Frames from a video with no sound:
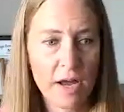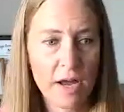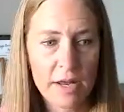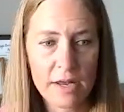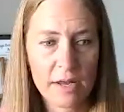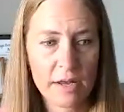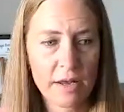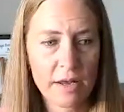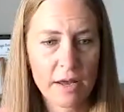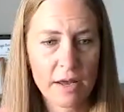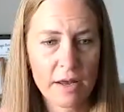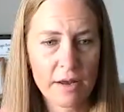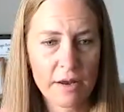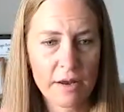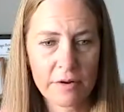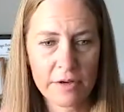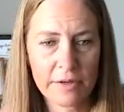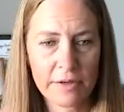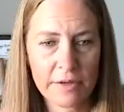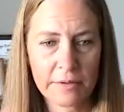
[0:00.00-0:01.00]

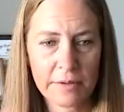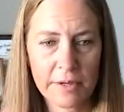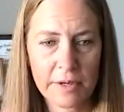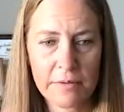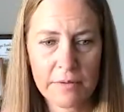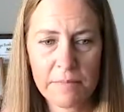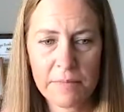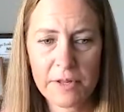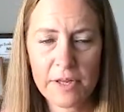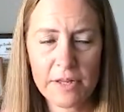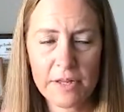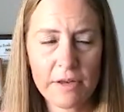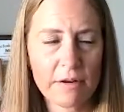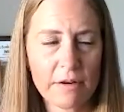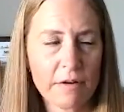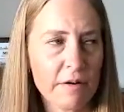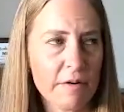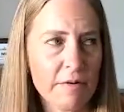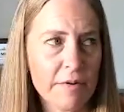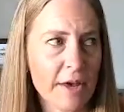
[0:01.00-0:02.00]
I completely
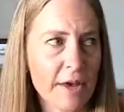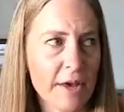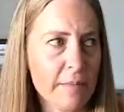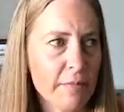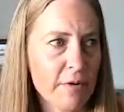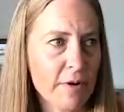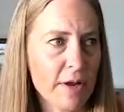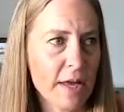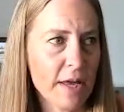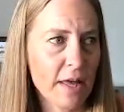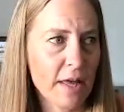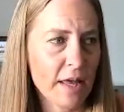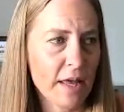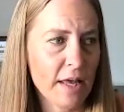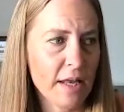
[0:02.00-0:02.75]
agree with that, Maria.